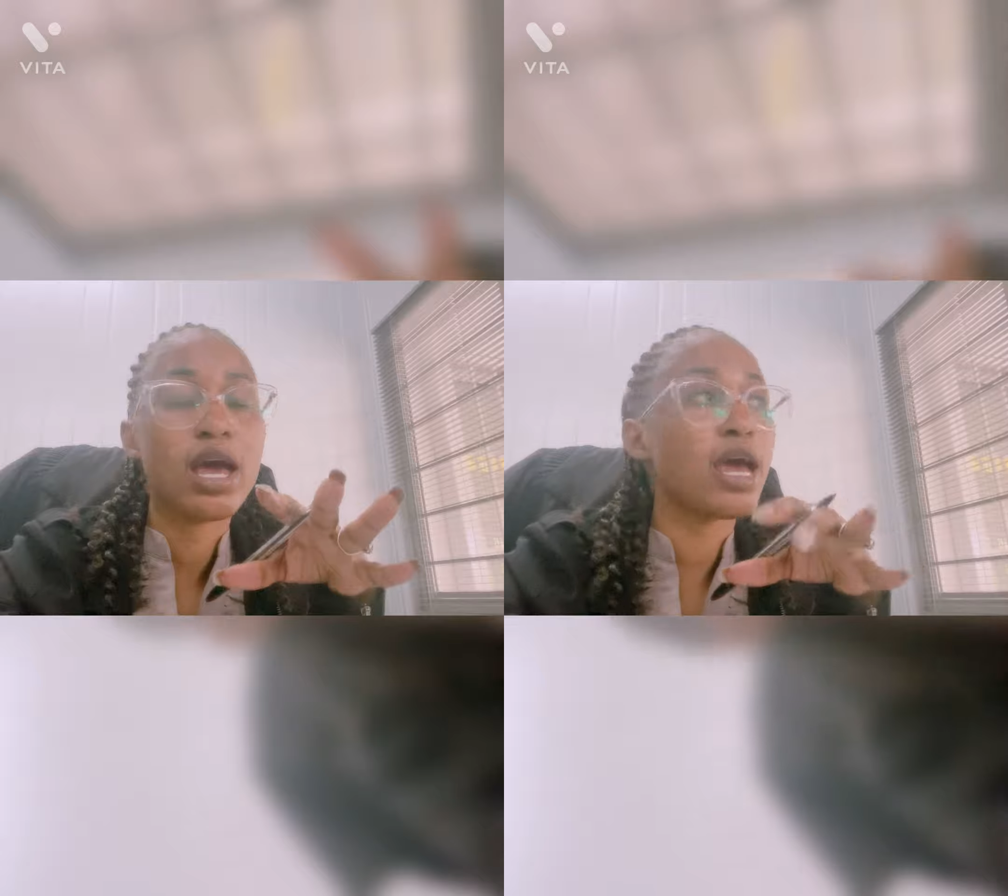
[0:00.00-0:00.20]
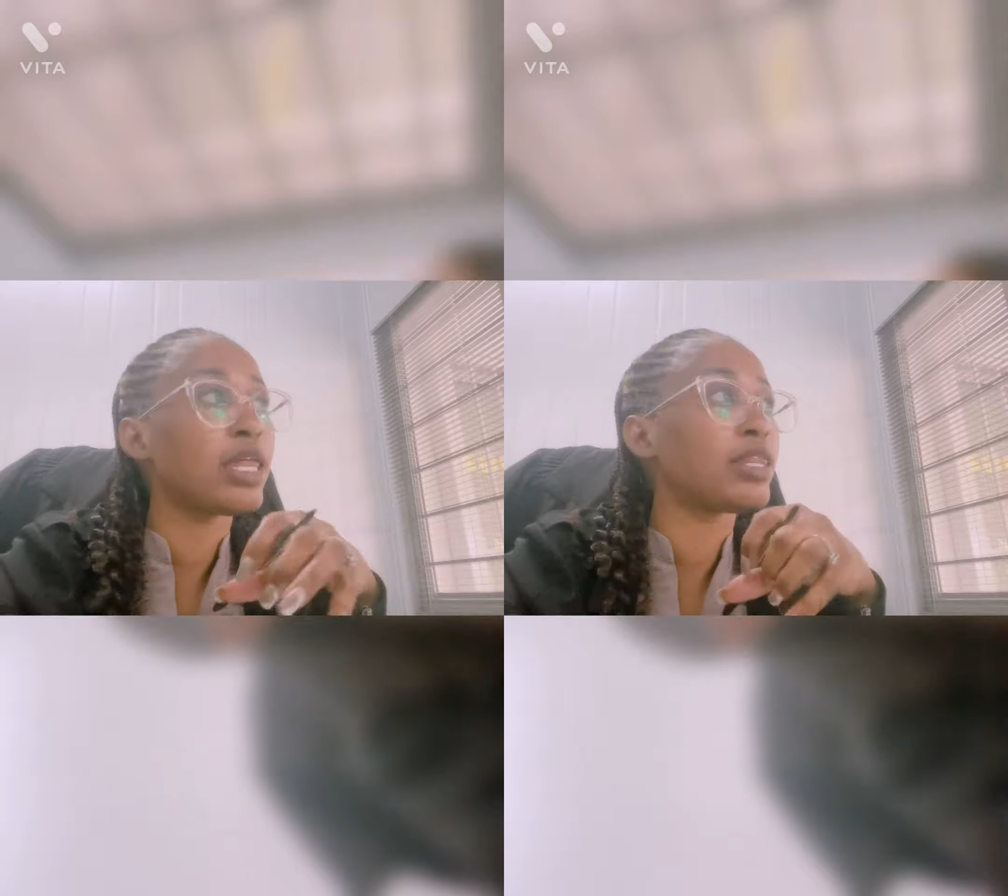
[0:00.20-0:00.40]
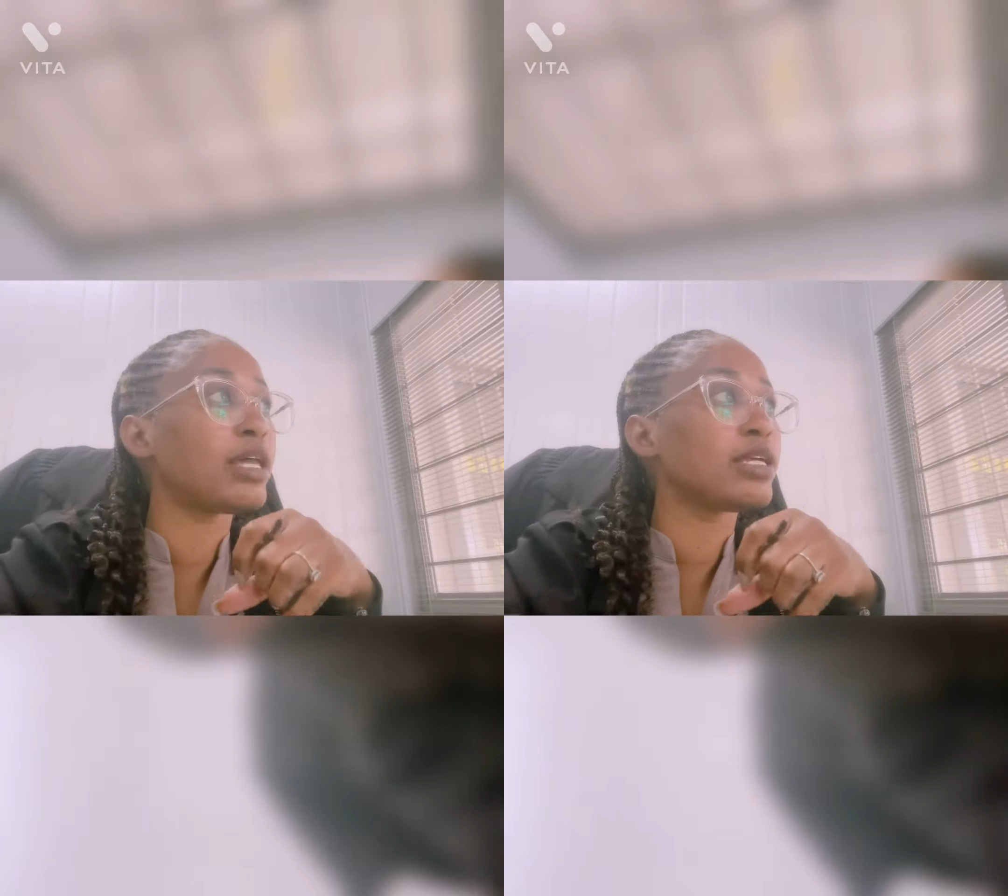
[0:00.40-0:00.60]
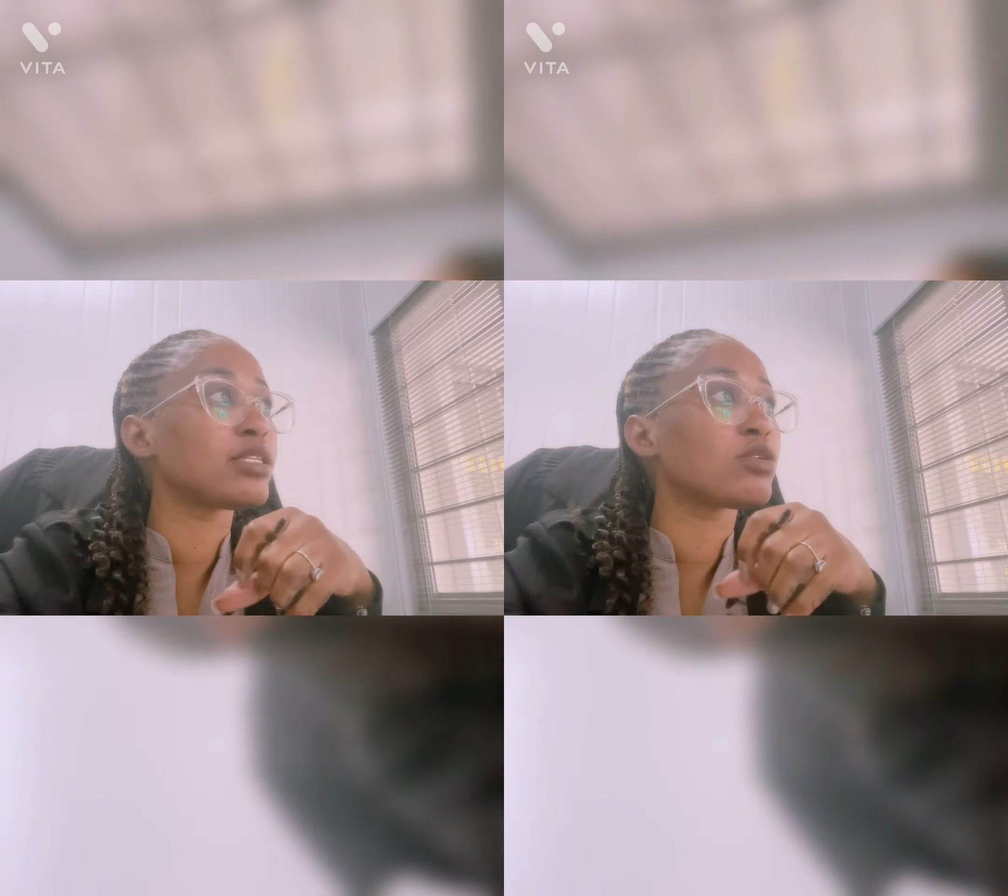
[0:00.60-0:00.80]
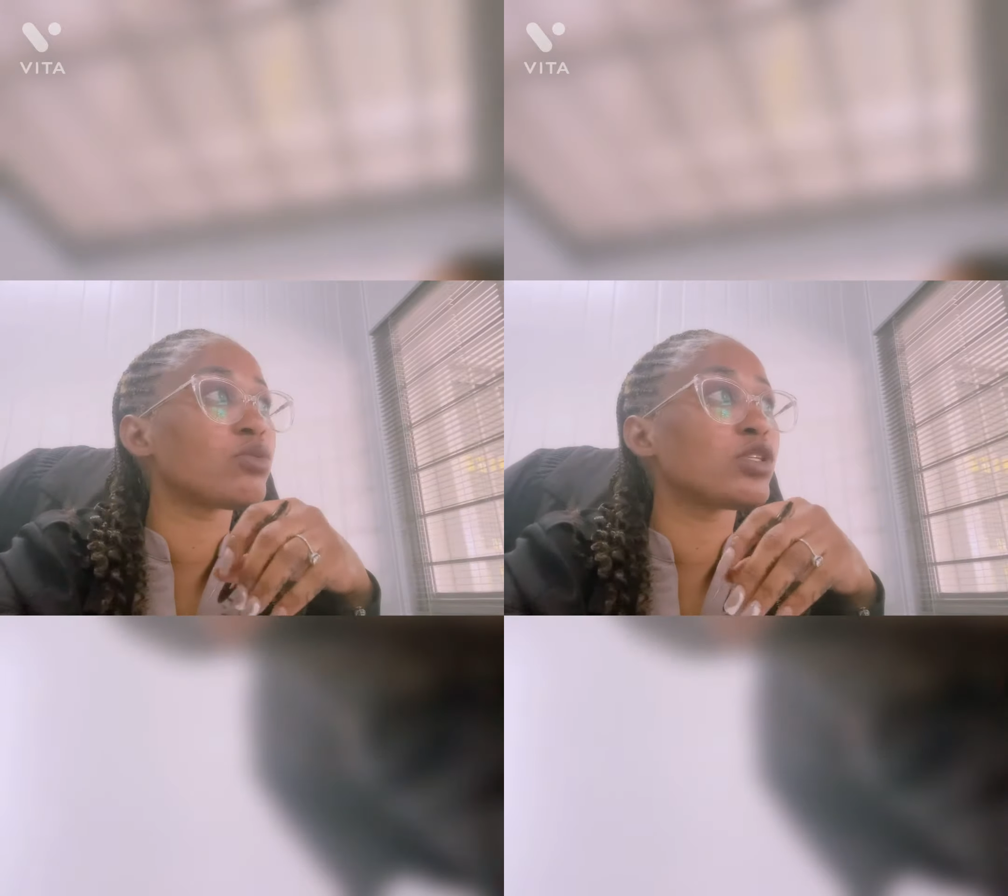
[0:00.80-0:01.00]
And that
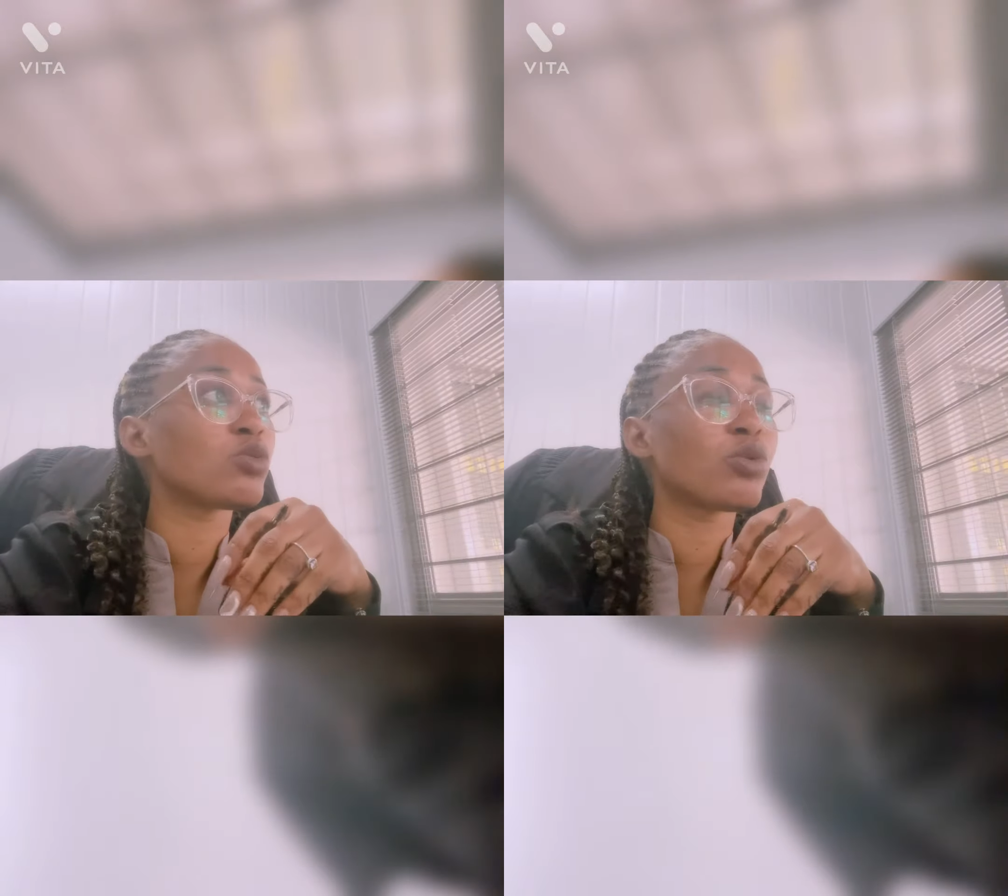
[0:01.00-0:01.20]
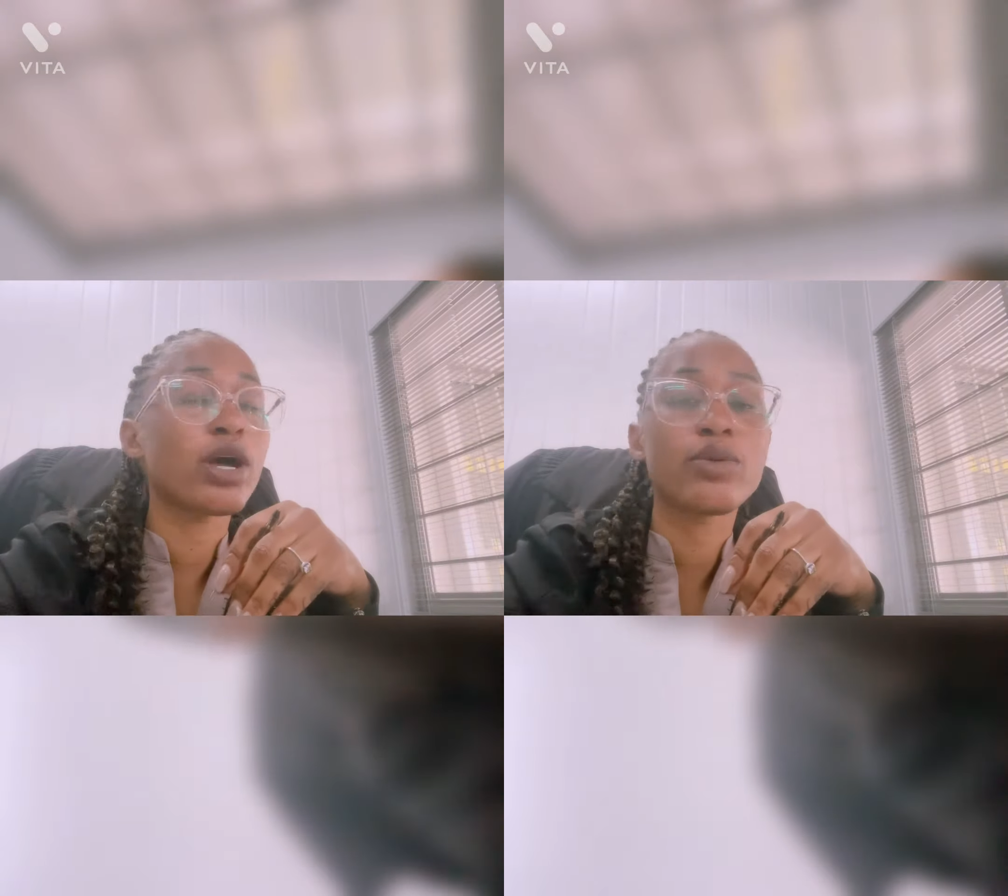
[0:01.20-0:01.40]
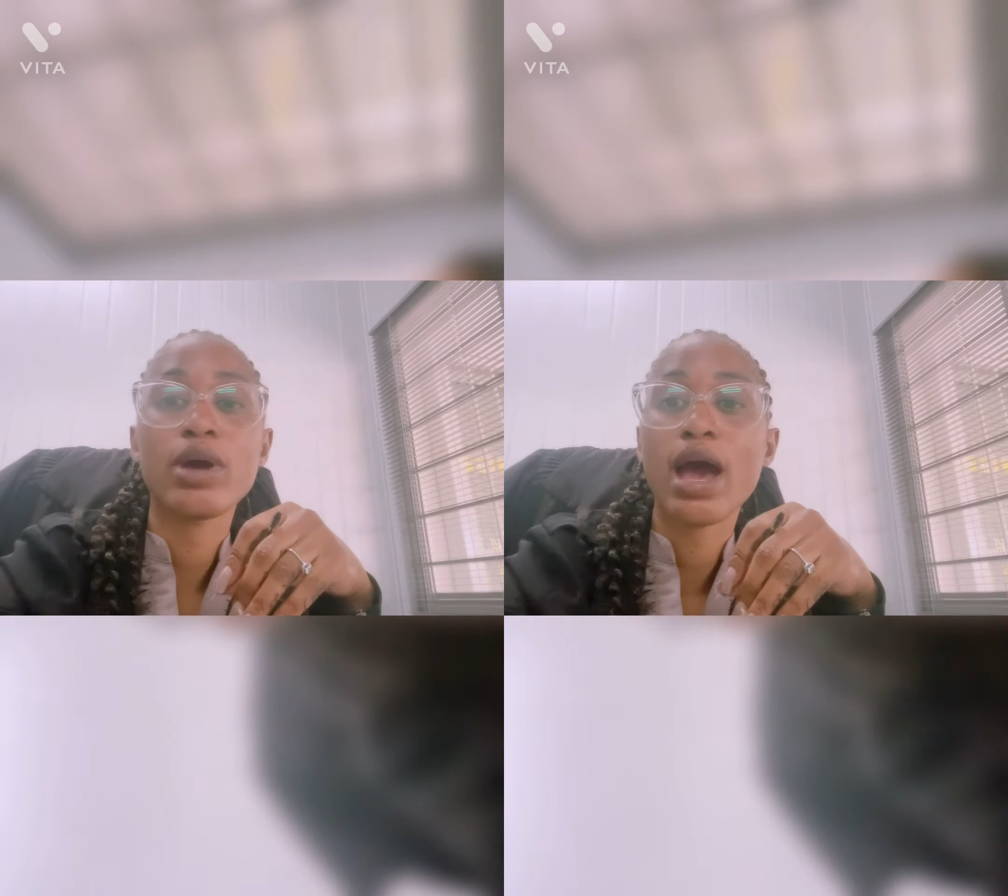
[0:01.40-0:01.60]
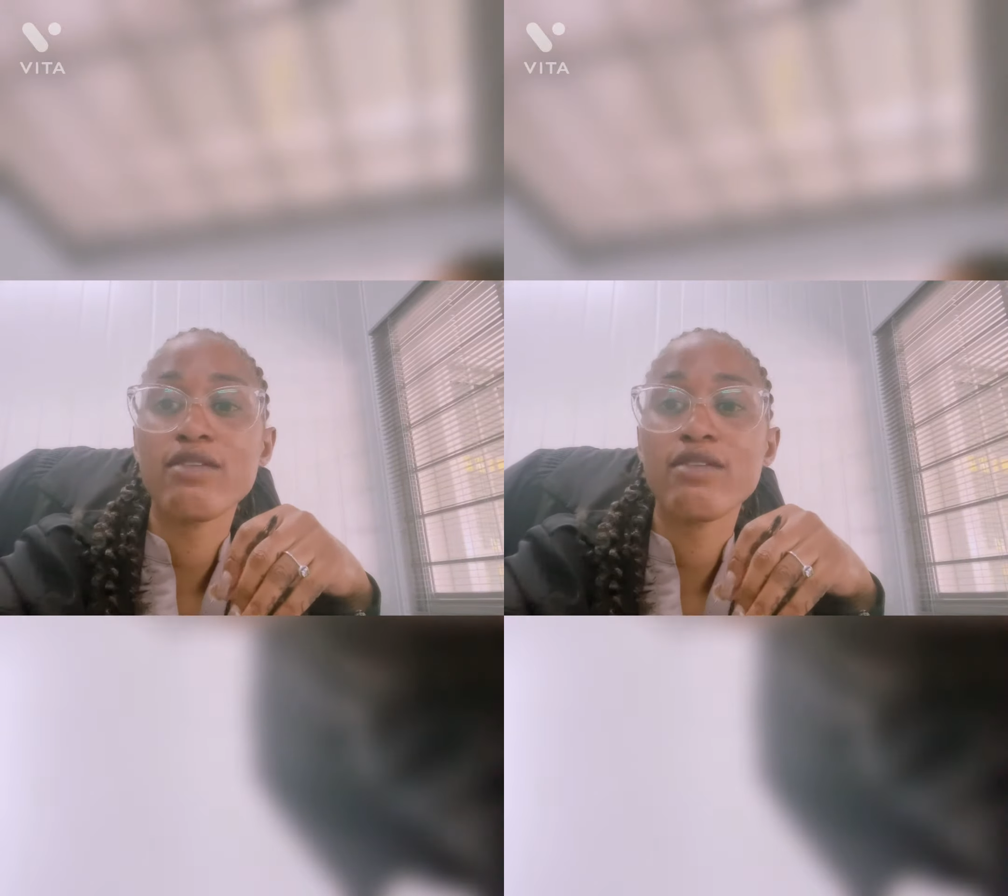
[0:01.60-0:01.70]
is the reason why you